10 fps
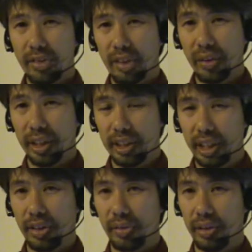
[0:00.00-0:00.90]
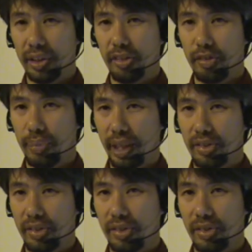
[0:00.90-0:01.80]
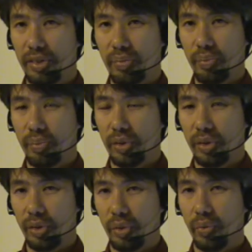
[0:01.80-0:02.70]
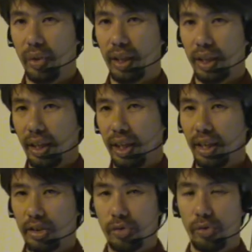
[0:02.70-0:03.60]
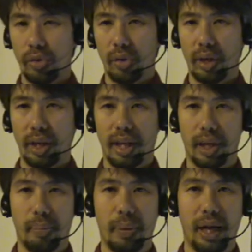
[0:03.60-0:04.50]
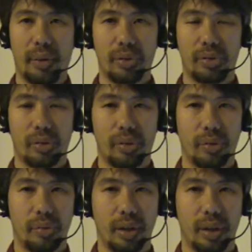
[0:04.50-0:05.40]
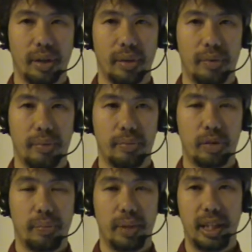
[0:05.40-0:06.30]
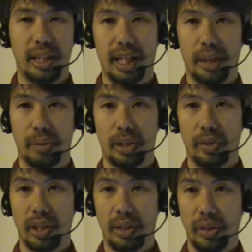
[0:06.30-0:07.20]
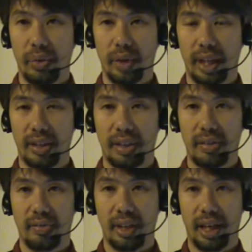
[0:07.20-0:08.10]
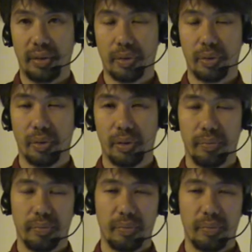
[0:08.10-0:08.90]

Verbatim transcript: so in general, it is best to ask for a higher power to um, to mediate between you and the egregore.